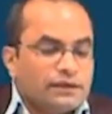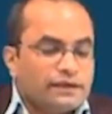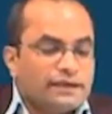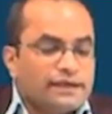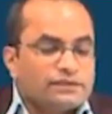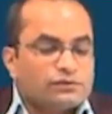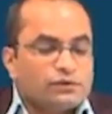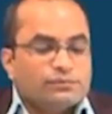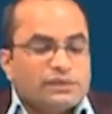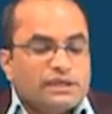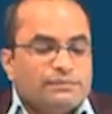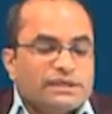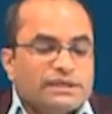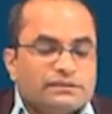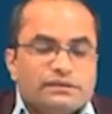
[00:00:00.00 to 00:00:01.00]
Case of the
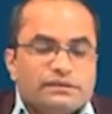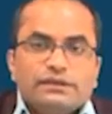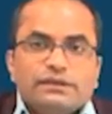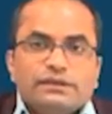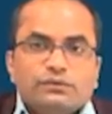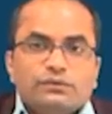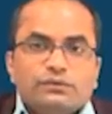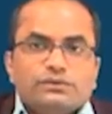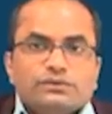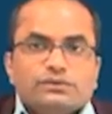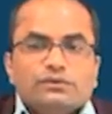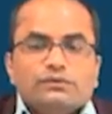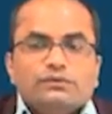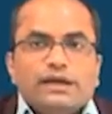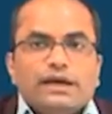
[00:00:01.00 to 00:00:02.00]
imaginary root.
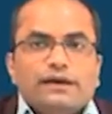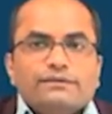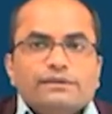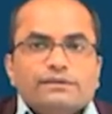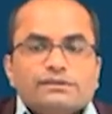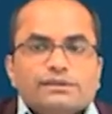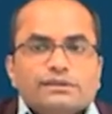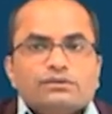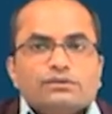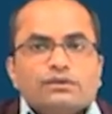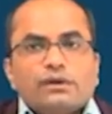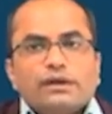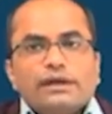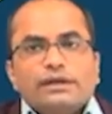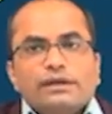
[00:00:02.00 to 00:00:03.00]
So, we have discussed
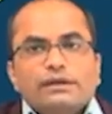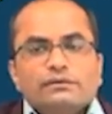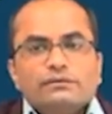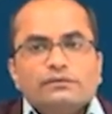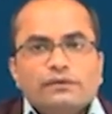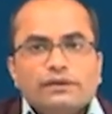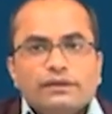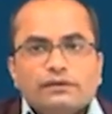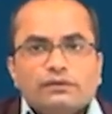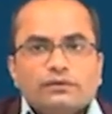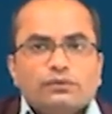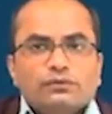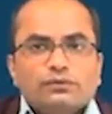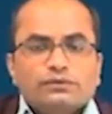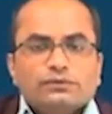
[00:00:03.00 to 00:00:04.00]
already the real
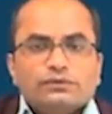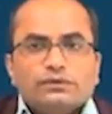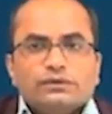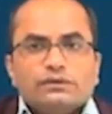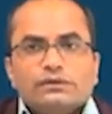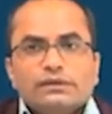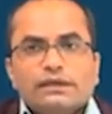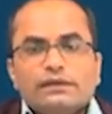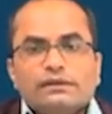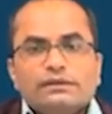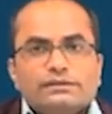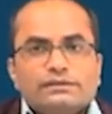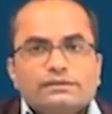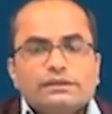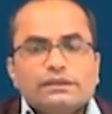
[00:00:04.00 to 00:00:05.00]
roots, the real
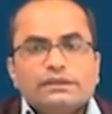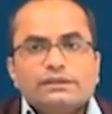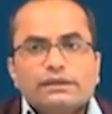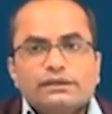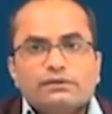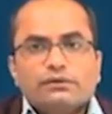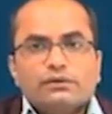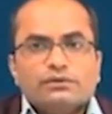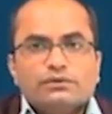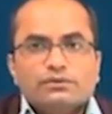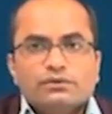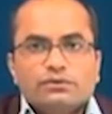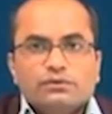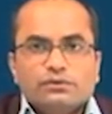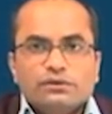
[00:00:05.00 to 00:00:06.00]
distinct and
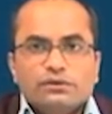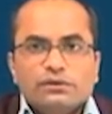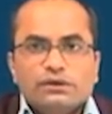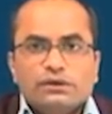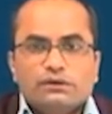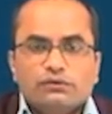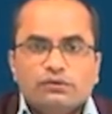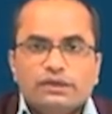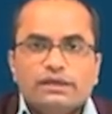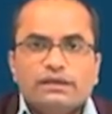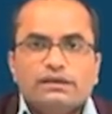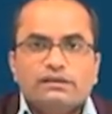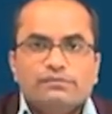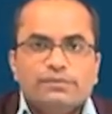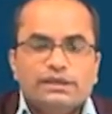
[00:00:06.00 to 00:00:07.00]
also uh,
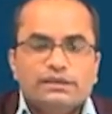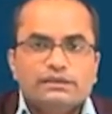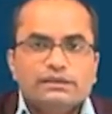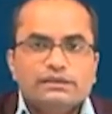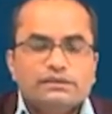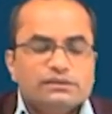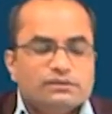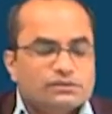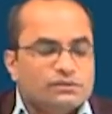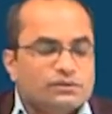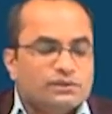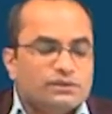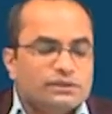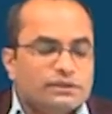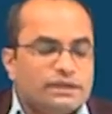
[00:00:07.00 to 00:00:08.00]
real repeated. So,
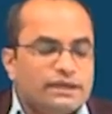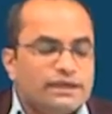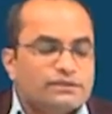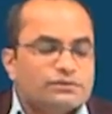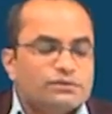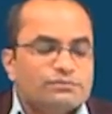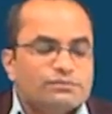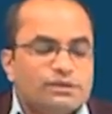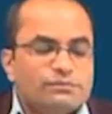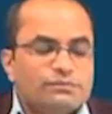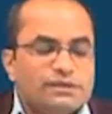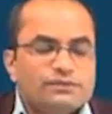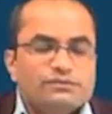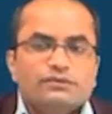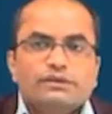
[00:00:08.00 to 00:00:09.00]
in the case of the
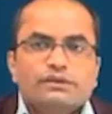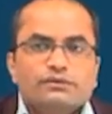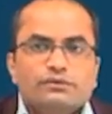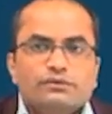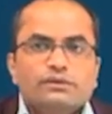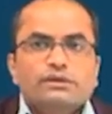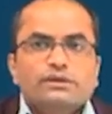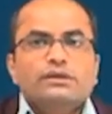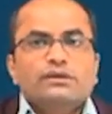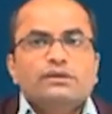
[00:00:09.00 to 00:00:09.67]
imaginary root,